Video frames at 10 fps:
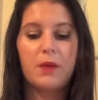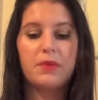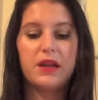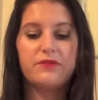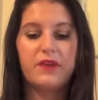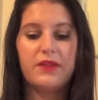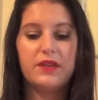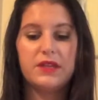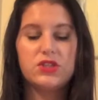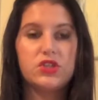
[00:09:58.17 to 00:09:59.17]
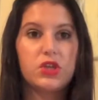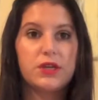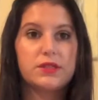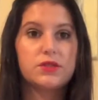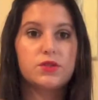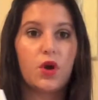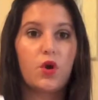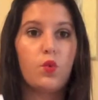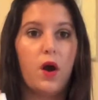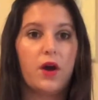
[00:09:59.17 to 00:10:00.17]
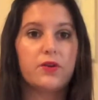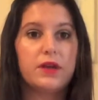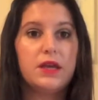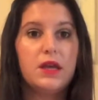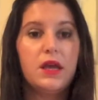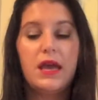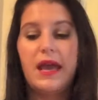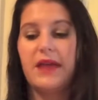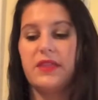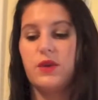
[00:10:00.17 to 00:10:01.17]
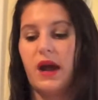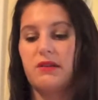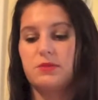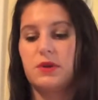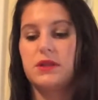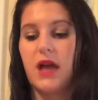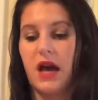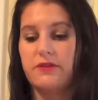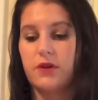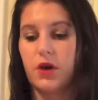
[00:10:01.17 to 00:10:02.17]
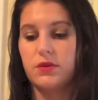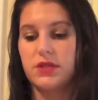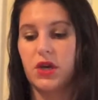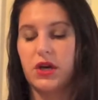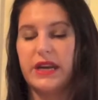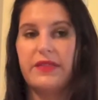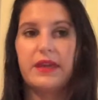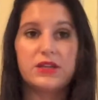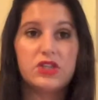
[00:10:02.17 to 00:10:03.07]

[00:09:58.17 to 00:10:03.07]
But I find that it's just so watery, and then you have to put a lot of coats on, and then it